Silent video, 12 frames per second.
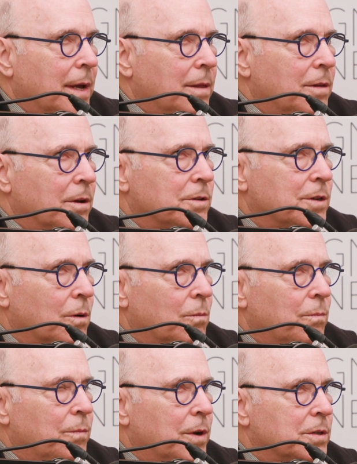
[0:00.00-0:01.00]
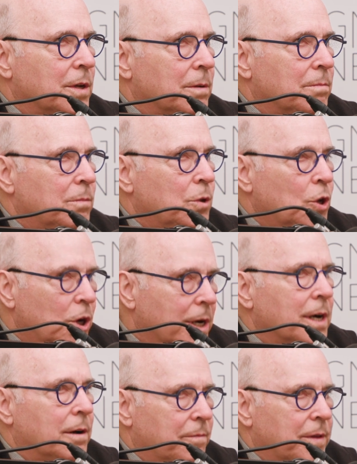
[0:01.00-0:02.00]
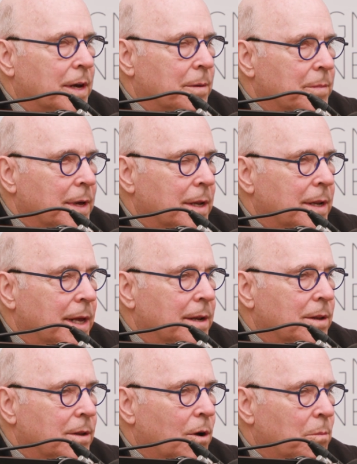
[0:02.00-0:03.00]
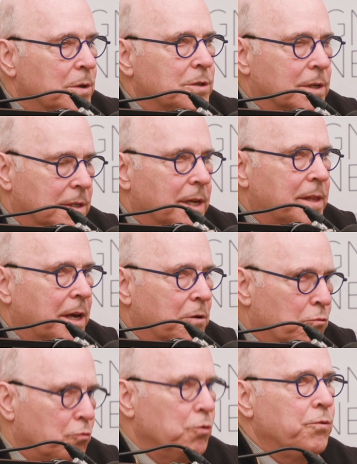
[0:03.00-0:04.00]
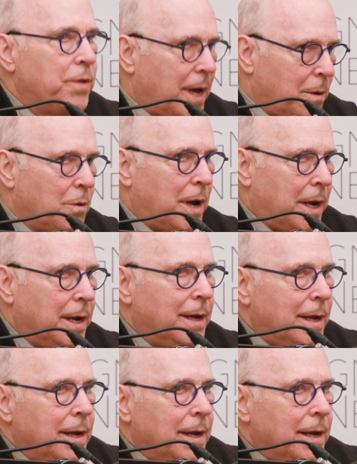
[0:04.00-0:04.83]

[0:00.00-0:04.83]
there's a look of them that almost looks like they grew that way.